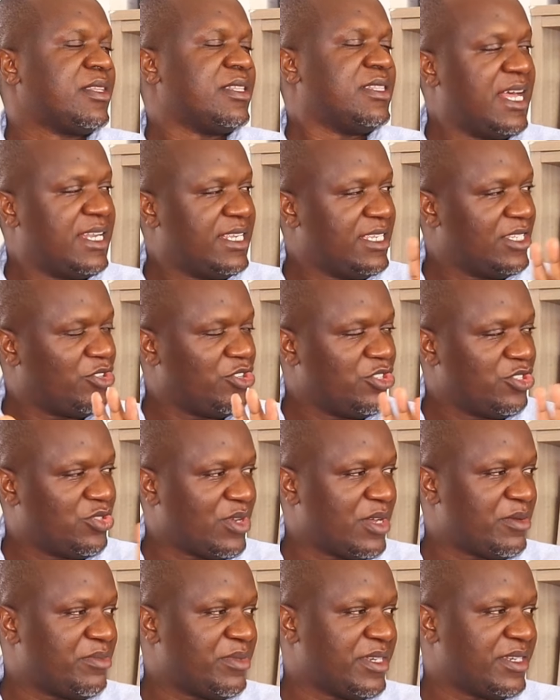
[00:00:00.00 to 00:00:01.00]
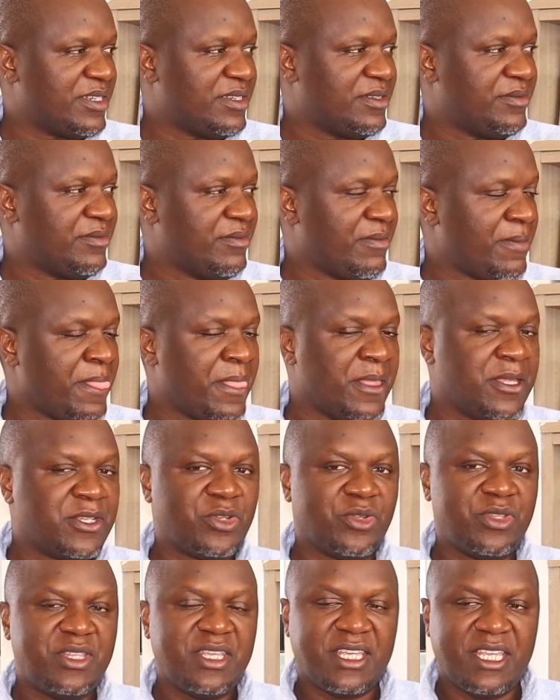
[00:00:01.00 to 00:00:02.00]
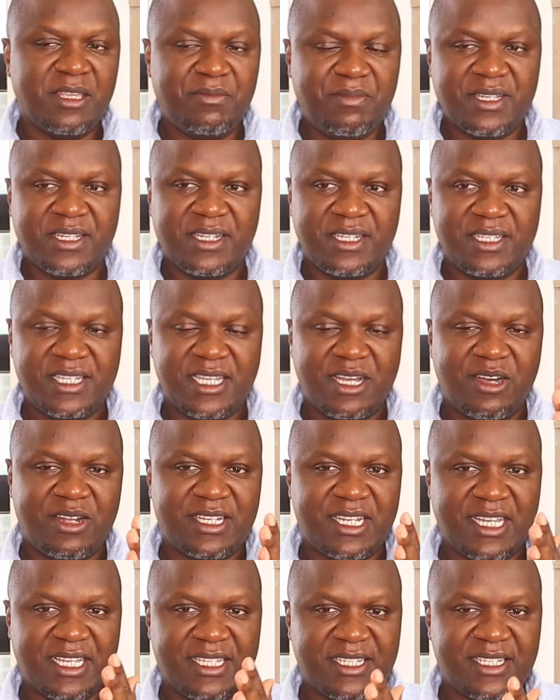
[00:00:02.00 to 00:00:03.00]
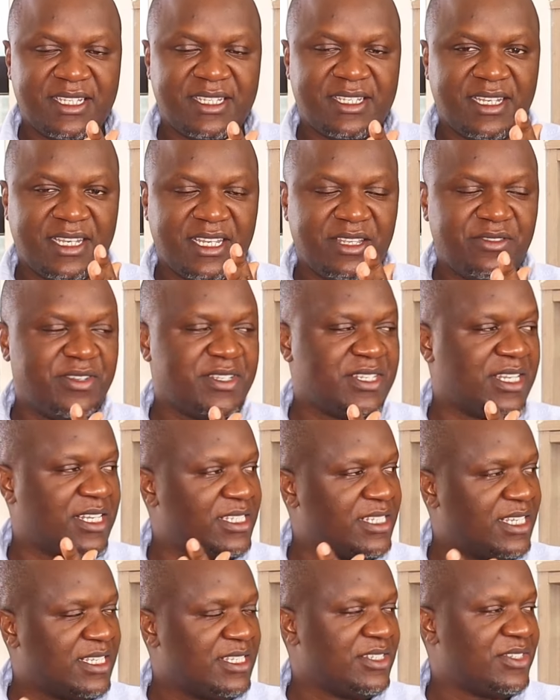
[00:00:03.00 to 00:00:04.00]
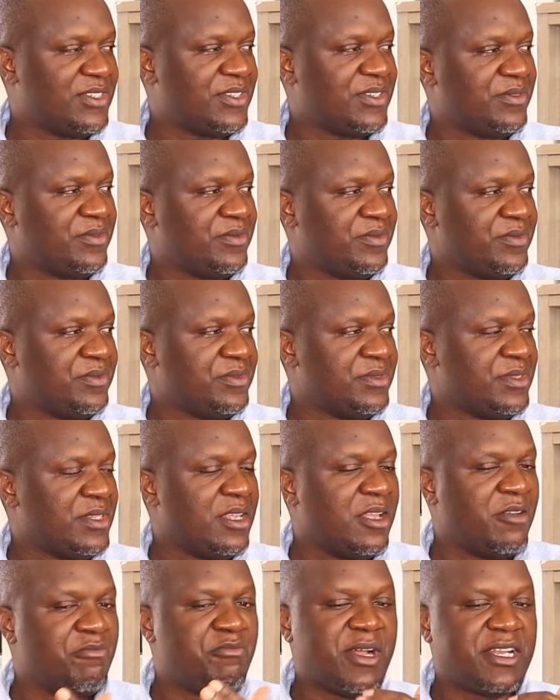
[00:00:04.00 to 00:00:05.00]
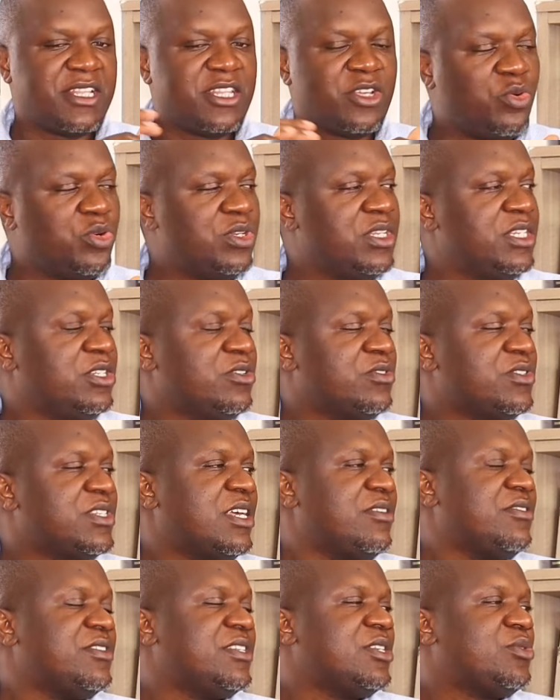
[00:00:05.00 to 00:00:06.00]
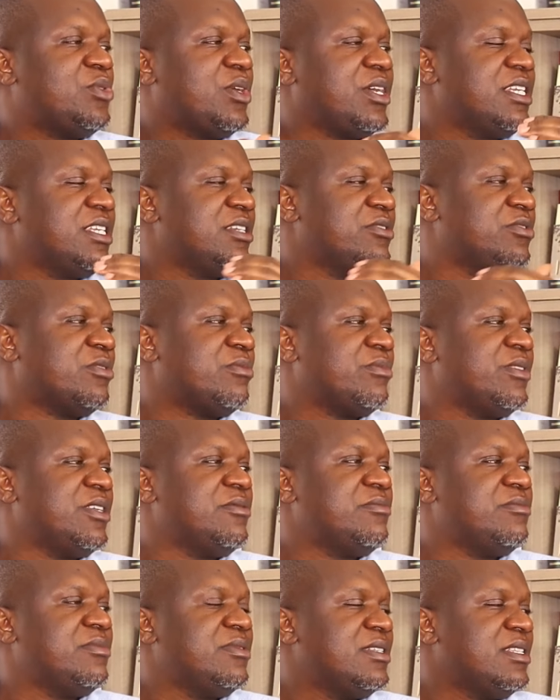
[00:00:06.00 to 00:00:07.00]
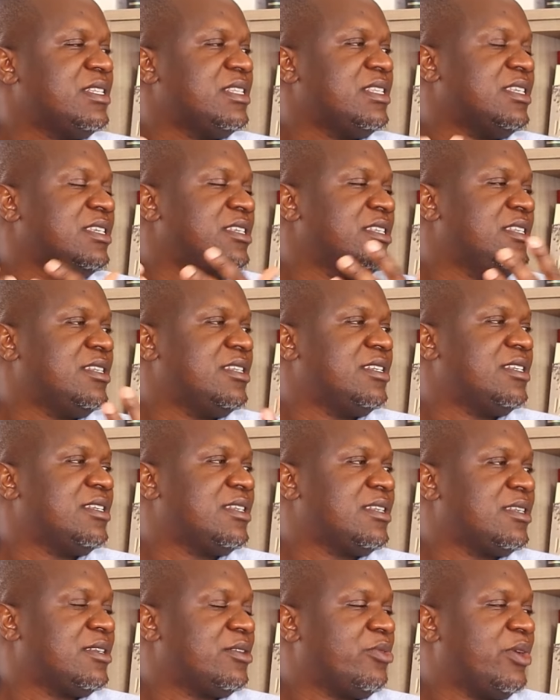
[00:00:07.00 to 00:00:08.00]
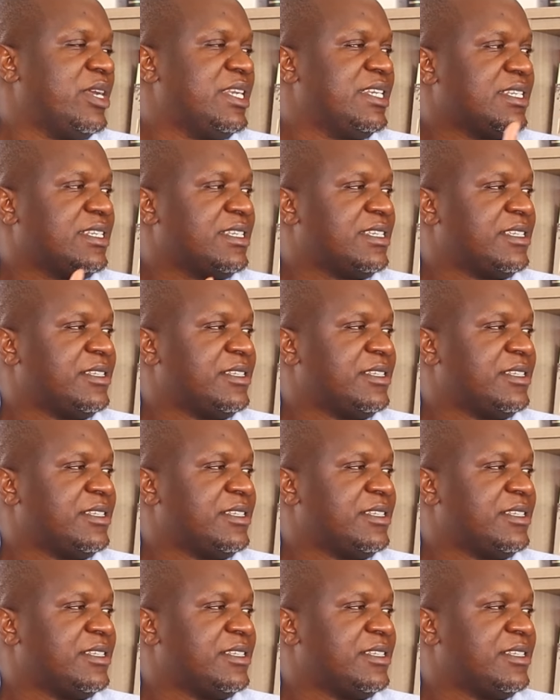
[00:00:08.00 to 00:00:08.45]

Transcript: That is going to happen. So they keep increasing our taxes, levies and charges. But the quality of services we are getting from them is wanting.